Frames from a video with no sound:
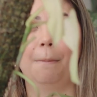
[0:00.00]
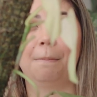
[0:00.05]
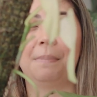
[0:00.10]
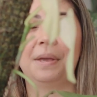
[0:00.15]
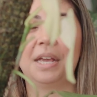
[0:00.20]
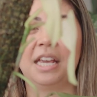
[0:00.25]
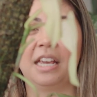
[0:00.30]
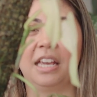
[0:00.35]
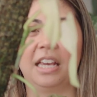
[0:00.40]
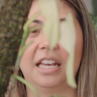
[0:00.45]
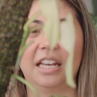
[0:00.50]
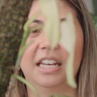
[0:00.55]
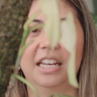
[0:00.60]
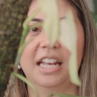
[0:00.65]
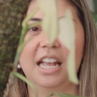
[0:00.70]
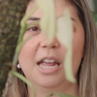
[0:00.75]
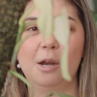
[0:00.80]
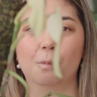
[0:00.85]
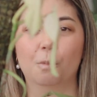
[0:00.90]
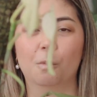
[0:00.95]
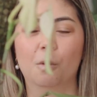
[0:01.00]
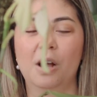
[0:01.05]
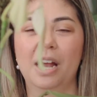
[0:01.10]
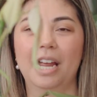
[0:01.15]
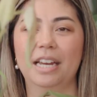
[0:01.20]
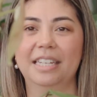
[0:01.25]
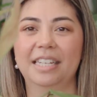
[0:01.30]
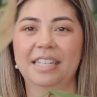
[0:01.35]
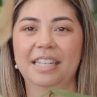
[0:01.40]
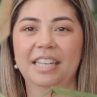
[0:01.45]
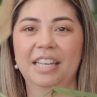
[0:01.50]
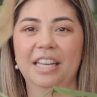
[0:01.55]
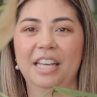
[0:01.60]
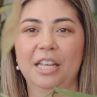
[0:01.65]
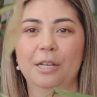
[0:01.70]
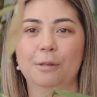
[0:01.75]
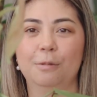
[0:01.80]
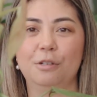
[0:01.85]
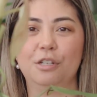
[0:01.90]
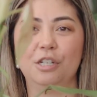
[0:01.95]
pink and white,
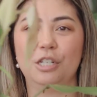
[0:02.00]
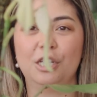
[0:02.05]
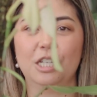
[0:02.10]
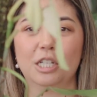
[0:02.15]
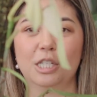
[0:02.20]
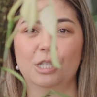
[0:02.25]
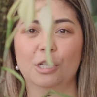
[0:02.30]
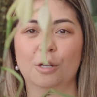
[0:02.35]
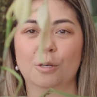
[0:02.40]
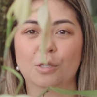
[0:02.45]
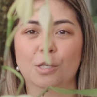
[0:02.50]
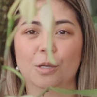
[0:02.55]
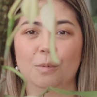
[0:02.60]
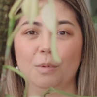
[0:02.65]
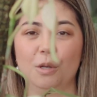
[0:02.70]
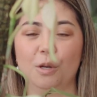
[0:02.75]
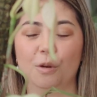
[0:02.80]
which is just so